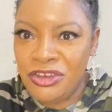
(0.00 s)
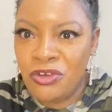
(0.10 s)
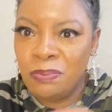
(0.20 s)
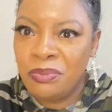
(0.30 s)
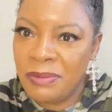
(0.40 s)
your
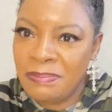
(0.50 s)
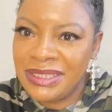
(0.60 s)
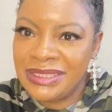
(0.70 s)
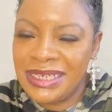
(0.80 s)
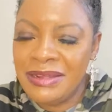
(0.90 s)

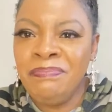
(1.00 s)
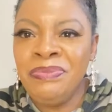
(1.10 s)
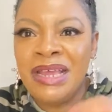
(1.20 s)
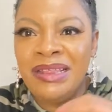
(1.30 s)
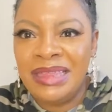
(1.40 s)
property,
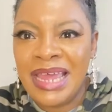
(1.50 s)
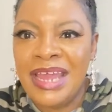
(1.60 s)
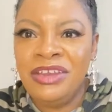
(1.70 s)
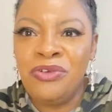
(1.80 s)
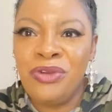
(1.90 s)

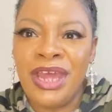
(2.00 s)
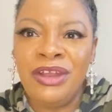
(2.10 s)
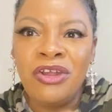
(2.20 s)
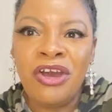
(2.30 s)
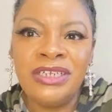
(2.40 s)
then you
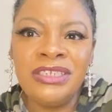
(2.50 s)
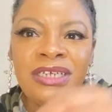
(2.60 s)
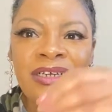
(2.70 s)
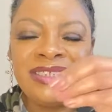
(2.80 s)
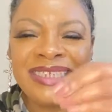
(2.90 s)
cannot
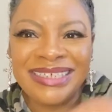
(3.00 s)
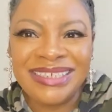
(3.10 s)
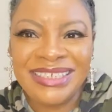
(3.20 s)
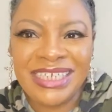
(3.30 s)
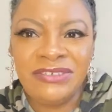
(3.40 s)

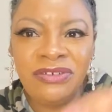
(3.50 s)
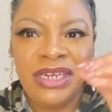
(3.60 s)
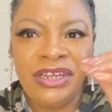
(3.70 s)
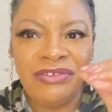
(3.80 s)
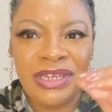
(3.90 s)

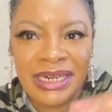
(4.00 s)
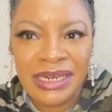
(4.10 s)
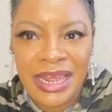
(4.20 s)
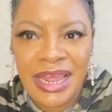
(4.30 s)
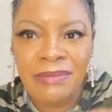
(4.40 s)
successfully
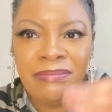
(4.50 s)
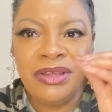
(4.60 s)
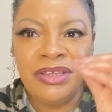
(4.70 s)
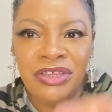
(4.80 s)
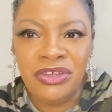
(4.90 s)
reclaim
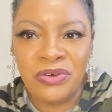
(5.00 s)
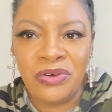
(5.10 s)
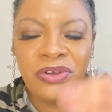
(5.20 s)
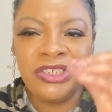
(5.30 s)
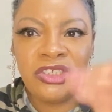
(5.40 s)

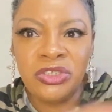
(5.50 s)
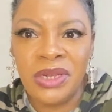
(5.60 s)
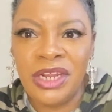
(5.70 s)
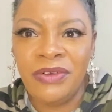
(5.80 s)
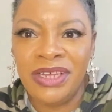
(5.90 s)
your
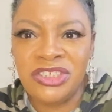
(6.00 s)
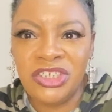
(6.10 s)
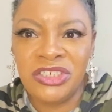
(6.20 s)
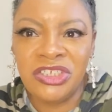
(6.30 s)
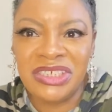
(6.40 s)
stolen or
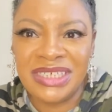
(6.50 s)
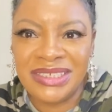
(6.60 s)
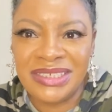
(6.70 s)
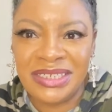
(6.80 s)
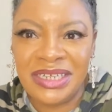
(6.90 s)
exchanged
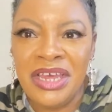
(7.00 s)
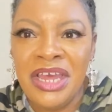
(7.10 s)
destiny.